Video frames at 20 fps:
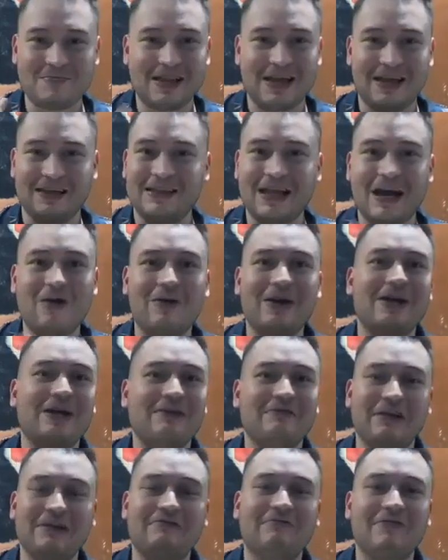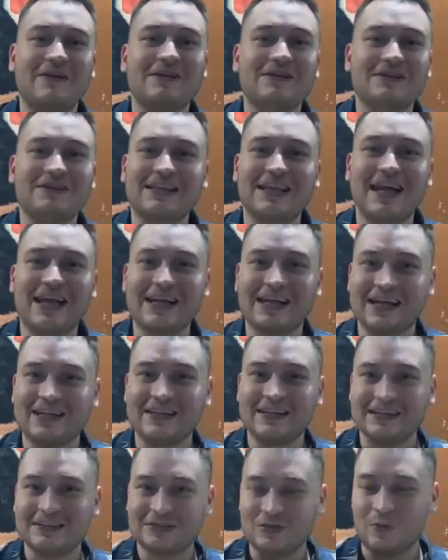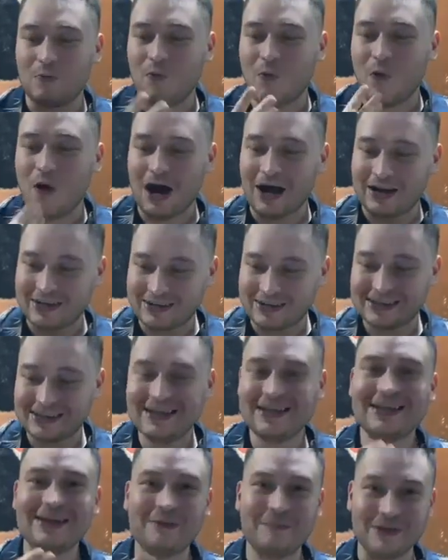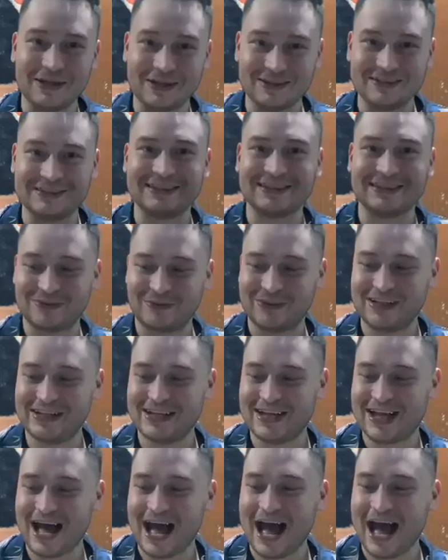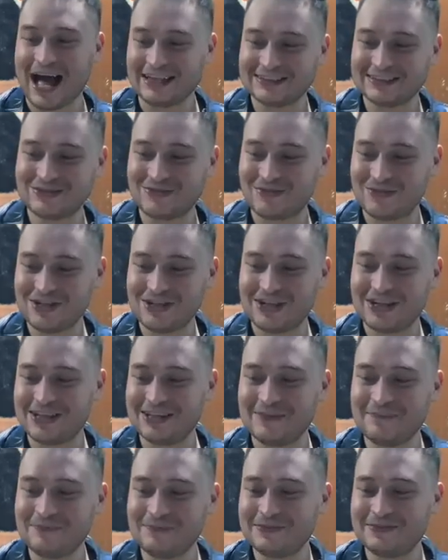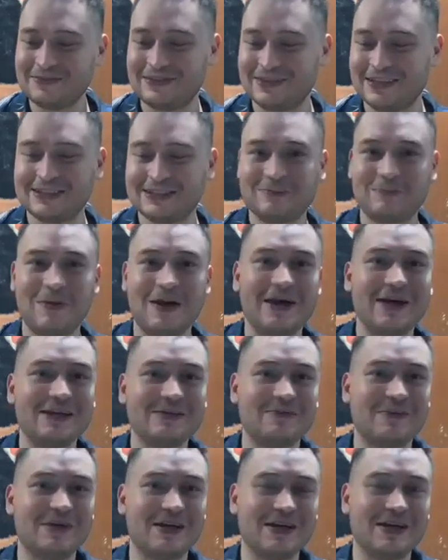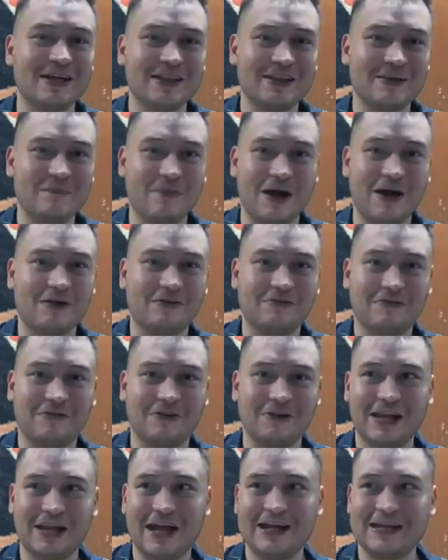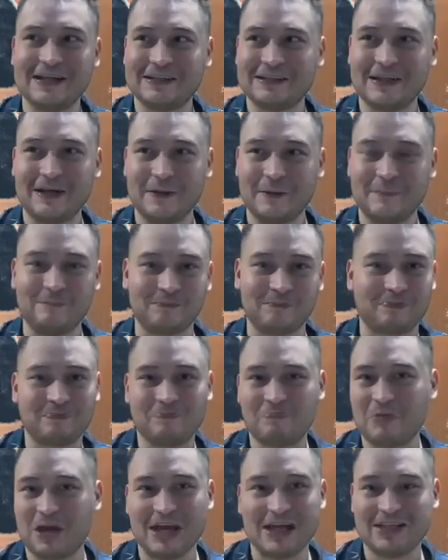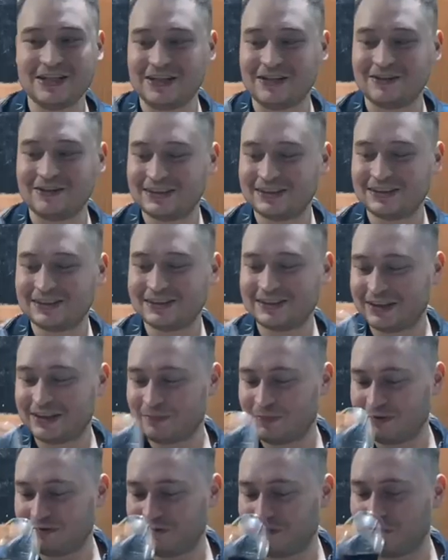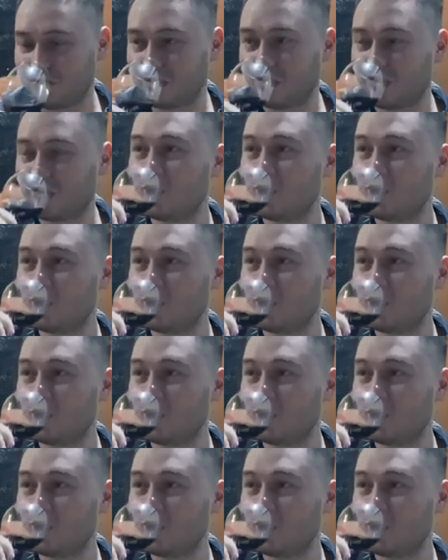now it feels like I need some water because it's really astringent, despite being in the bottle for like 8 years, as I said before.